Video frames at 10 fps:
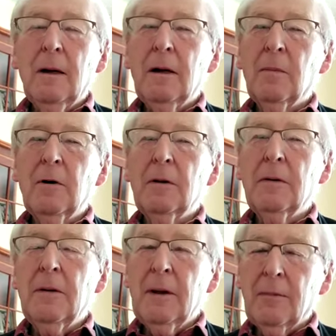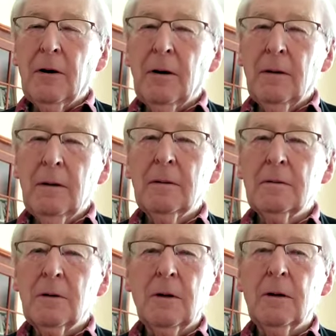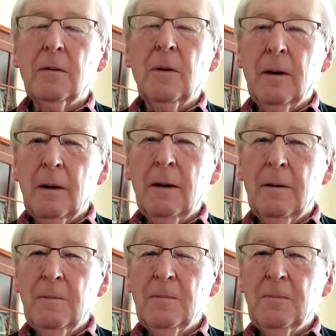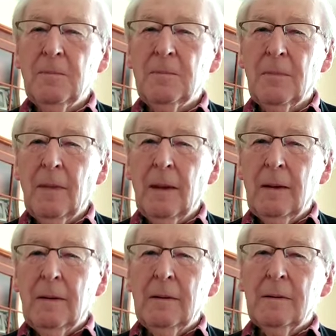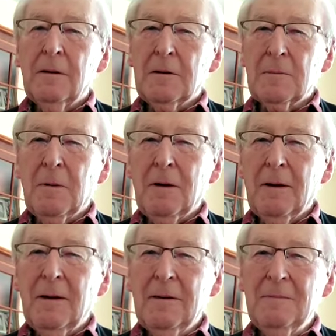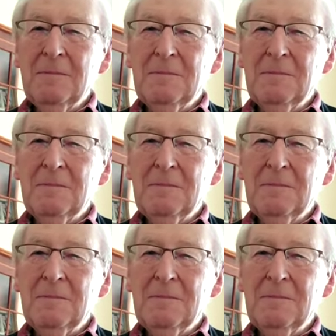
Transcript: I will never turn away. Let us pray.